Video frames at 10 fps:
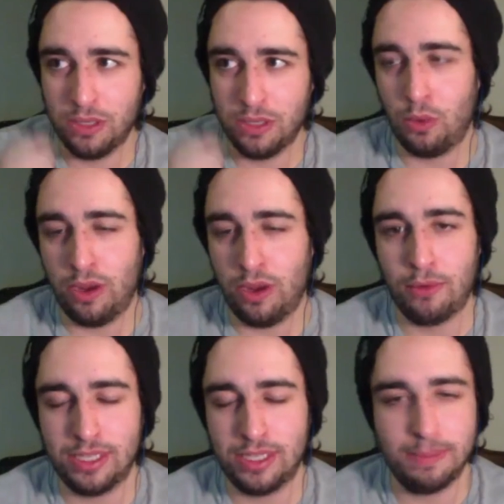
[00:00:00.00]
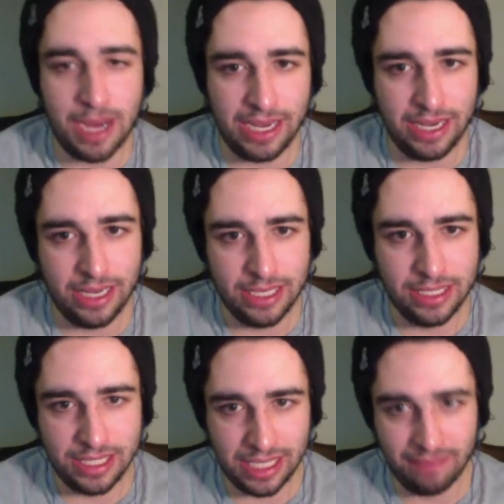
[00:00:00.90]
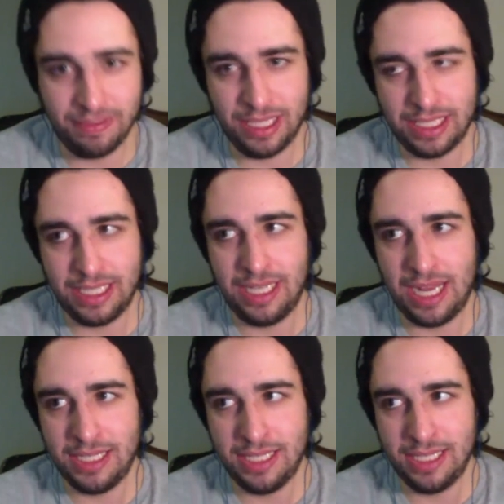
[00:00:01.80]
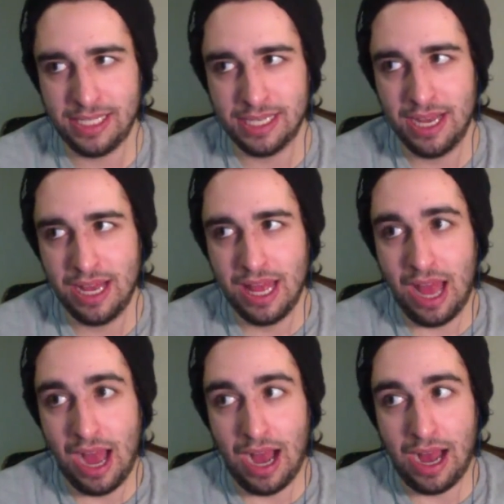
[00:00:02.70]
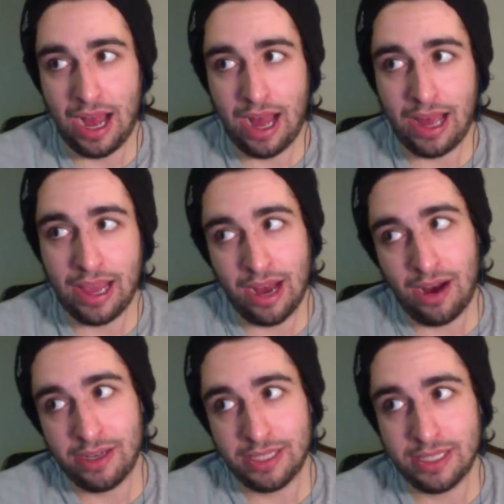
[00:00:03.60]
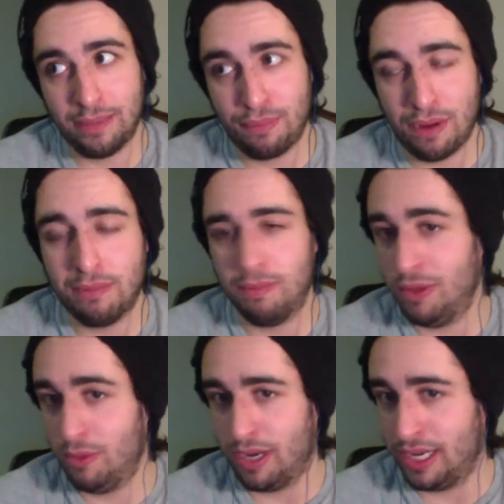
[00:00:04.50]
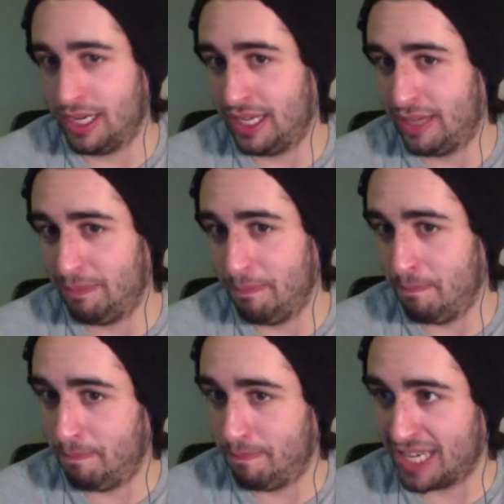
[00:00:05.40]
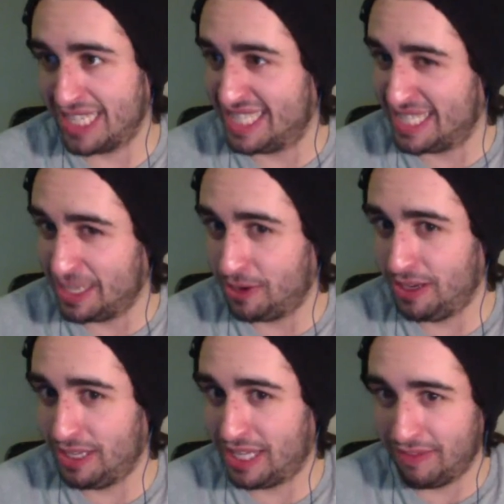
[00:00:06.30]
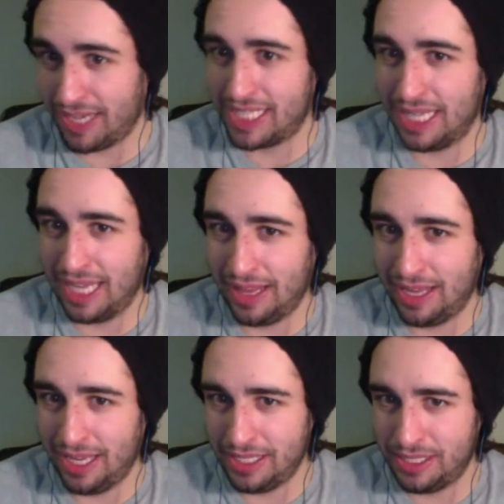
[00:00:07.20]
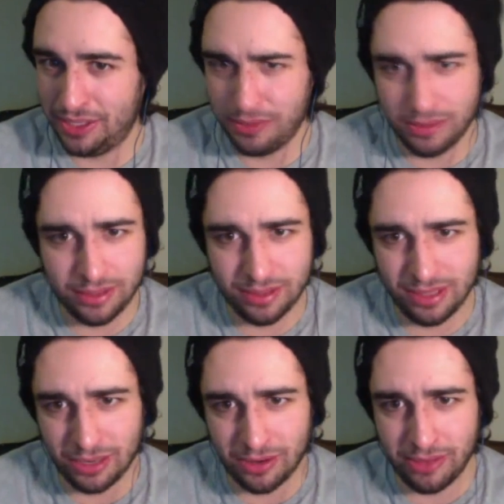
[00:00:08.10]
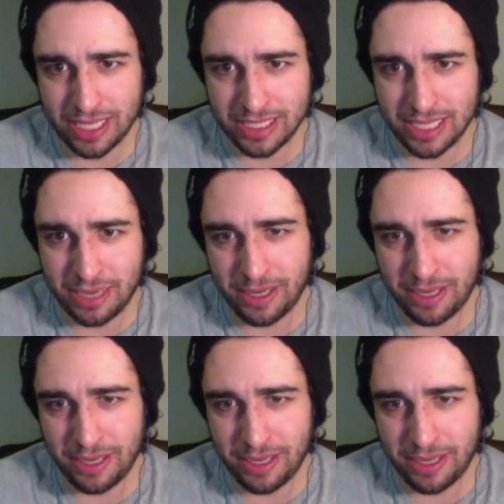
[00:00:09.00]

one more spot to give to these contestants, I honestly probably would have considered giving it to Layla. Do you agree with that sentiment?